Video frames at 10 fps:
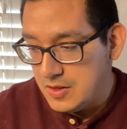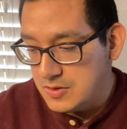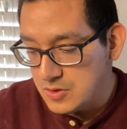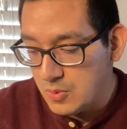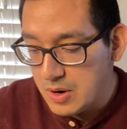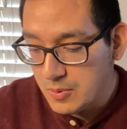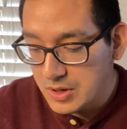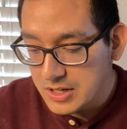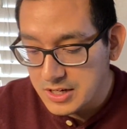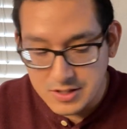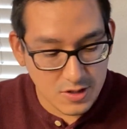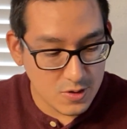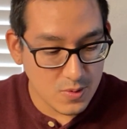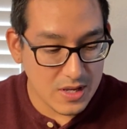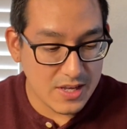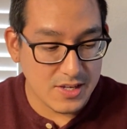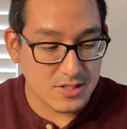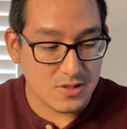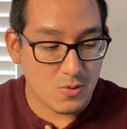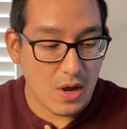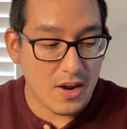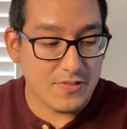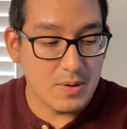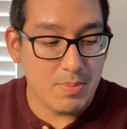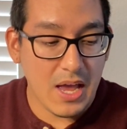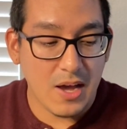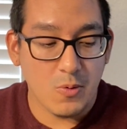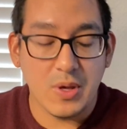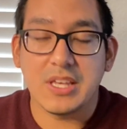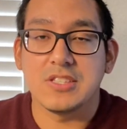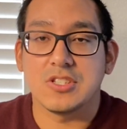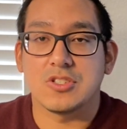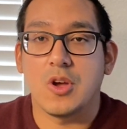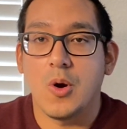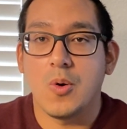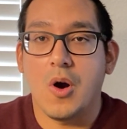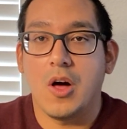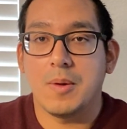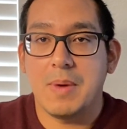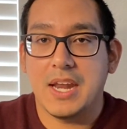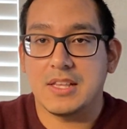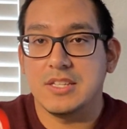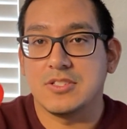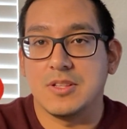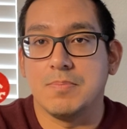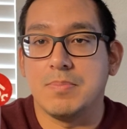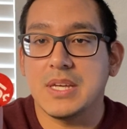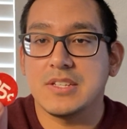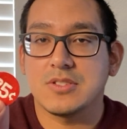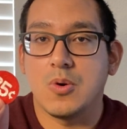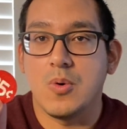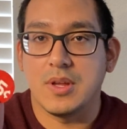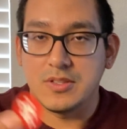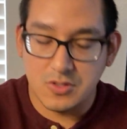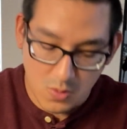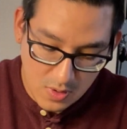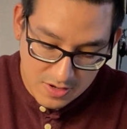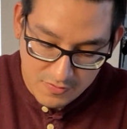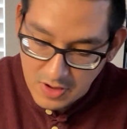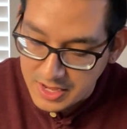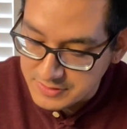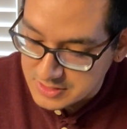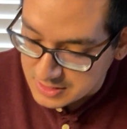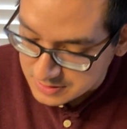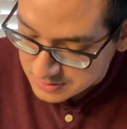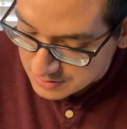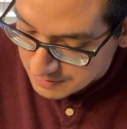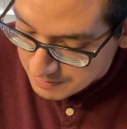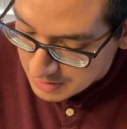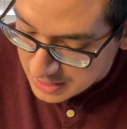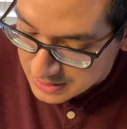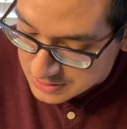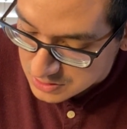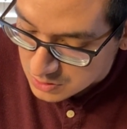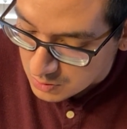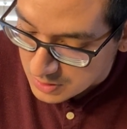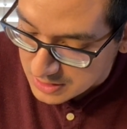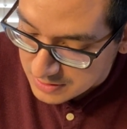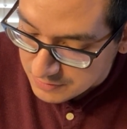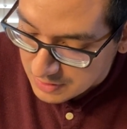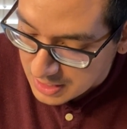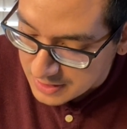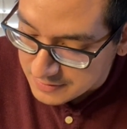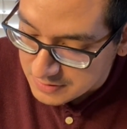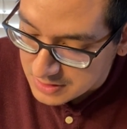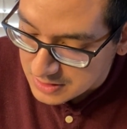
So what we're gonna do is, right off the bat, we can just go automatically to the biggest coin, 25 cents, minus 25,